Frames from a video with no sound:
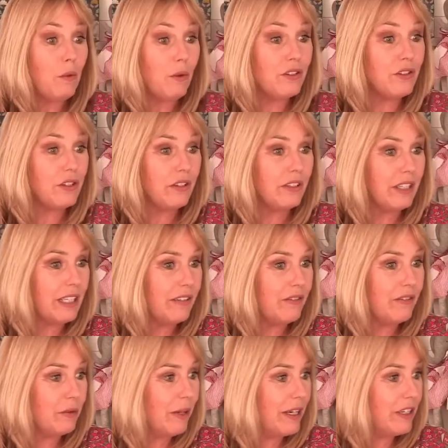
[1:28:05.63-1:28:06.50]
I was doing a
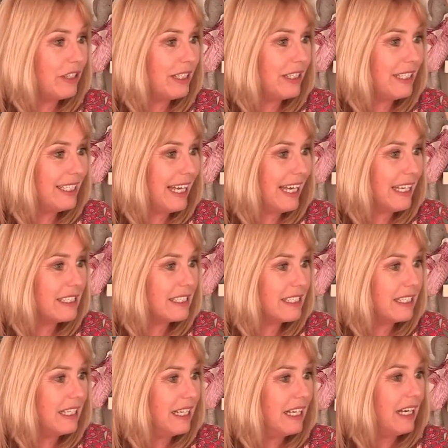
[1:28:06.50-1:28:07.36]
giveaway, Julie,
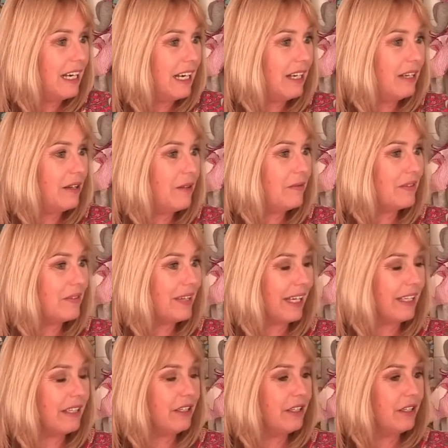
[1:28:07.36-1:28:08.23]
yes. Um,
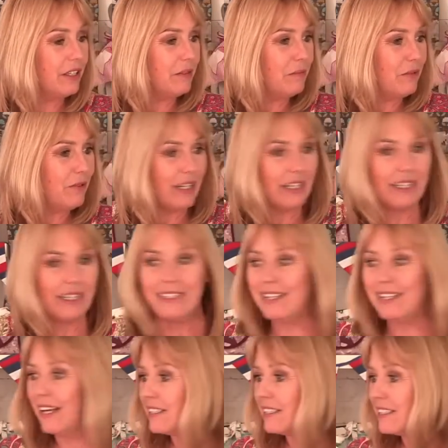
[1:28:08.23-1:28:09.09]
thank you, Maria,
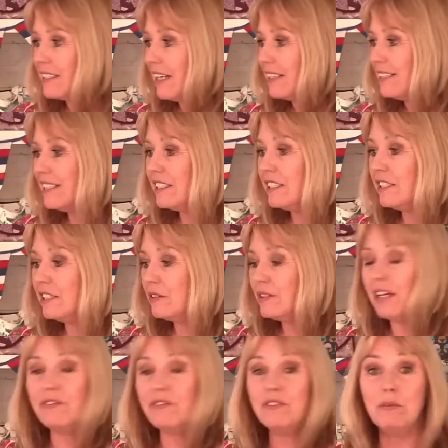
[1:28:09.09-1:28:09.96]
yes. I need to do
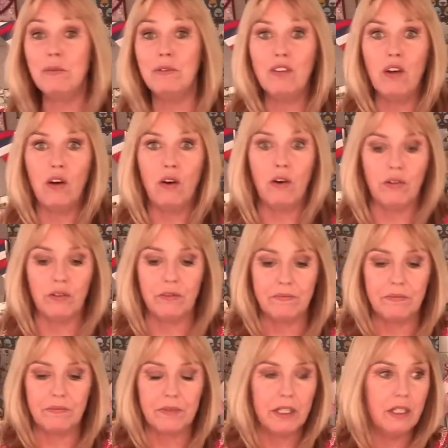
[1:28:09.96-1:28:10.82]
it after we've
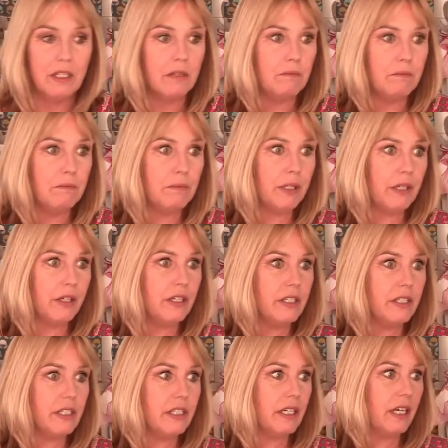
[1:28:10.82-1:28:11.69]
gone
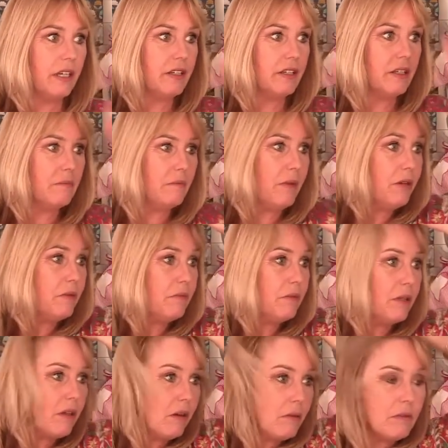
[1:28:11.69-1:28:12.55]
because at the
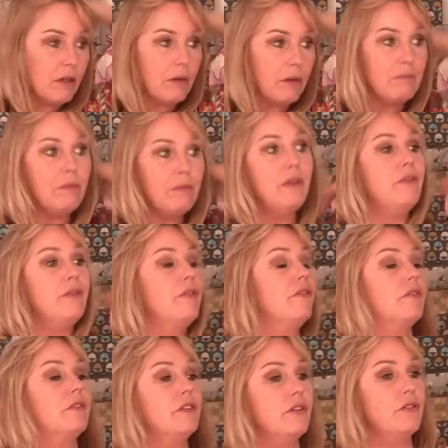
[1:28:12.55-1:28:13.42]
moment on, on
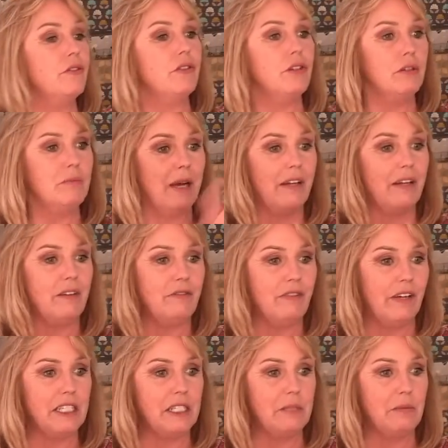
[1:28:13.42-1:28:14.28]
both YouTube and
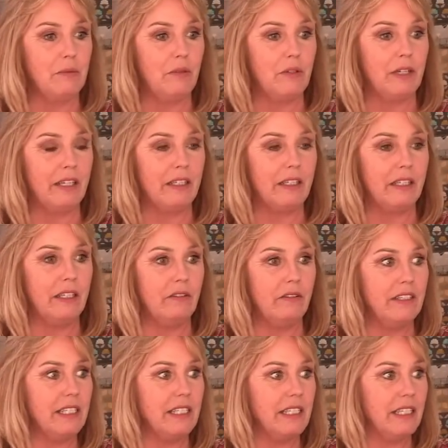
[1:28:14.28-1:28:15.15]
Facebook, I can
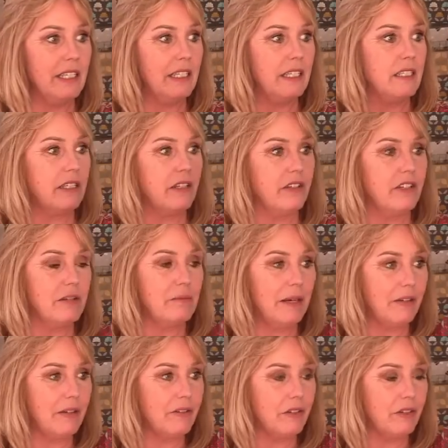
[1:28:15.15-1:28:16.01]
only see a certain
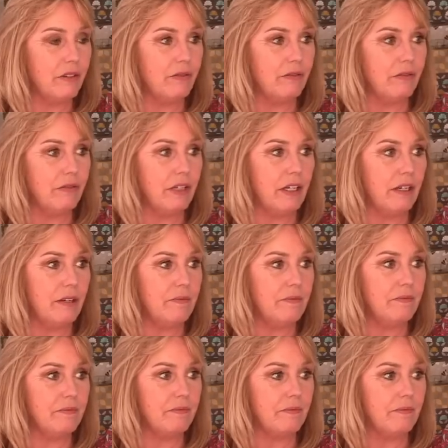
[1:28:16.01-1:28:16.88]
amount of
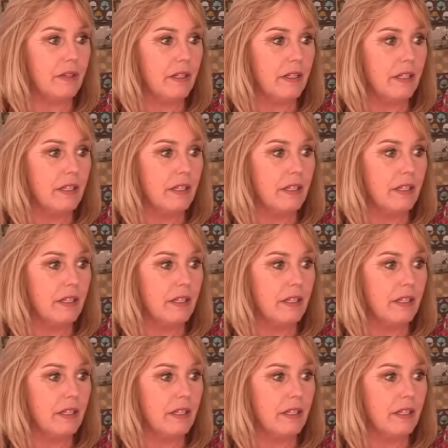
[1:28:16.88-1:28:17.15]
um,